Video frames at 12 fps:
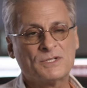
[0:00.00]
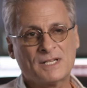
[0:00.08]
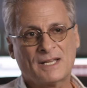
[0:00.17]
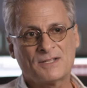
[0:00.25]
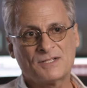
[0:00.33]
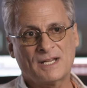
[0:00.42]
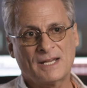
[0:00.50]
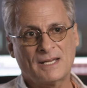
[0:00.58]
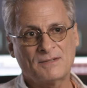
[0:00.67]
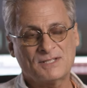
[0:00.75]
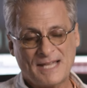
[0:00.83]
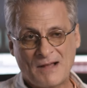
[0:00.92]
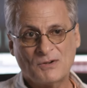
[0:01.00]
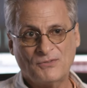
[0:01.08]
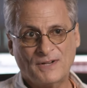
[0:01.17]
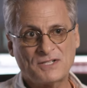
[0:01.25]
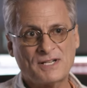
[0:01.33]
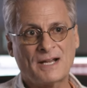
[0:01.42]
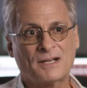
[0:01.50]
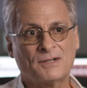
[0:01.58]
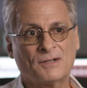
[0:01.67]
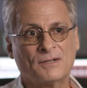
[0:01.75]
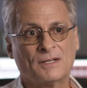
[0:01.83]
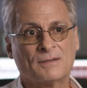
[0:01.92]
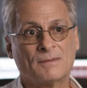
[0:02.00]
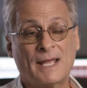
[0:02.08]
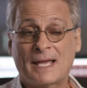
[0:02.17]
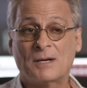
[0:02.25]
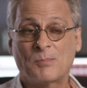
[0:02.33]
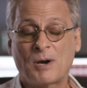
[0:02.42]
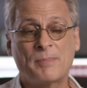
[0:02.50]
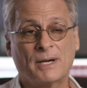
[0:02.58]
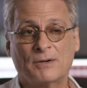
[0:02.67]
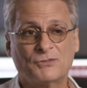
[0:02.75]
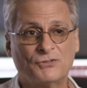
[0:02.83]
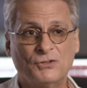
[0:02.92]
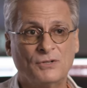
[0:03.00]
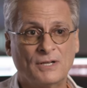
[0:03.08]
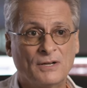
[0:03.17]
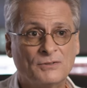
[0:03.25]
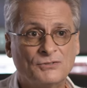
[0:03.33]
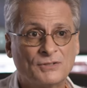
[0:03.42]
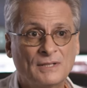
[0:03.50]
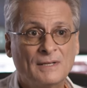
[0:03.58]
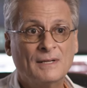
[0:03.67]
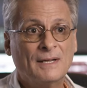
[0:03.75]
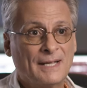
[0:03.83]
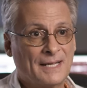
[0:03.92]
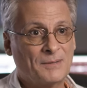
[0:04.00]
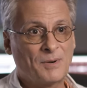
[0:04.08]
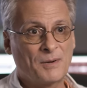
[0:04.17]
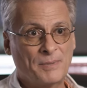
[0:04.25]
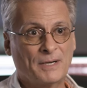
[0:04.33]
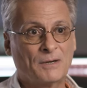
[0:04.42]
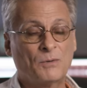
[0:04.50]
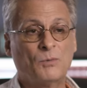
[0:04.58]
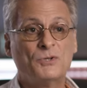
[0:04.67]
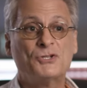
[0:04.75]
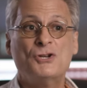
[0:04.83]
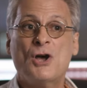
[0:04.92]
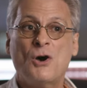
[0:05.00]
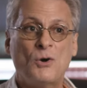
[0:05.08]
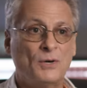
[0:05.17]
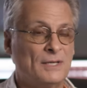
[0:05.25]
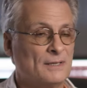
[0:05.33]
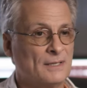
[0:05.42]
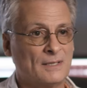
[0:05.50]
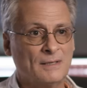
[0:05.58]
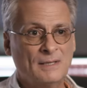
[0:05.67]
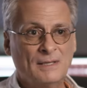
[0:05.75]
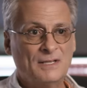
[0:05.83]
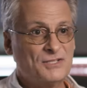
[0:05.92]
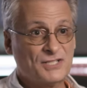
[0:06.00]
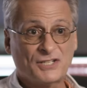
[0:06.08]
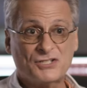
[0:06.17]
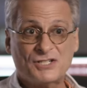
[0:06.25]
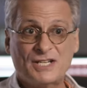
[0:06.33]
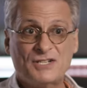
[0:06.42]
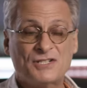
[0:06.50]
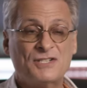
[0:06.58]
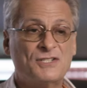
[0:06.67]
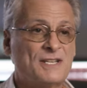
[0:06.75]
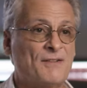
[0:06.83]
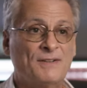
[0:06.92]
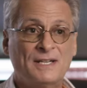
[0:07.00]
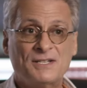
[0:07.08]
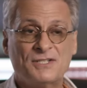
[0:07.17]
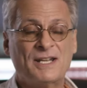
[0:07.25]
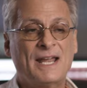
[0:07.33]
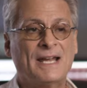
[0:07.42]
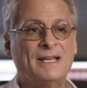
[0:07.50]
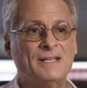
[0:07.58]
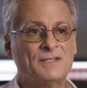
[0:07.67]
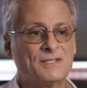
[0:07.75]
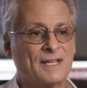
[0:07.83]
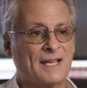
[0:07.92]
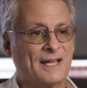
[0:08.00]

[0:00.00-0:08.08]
was as a sound effects editor at Hanna-Barbera Studios. Hanna-Barbera was known in the 60s and 70s and 80s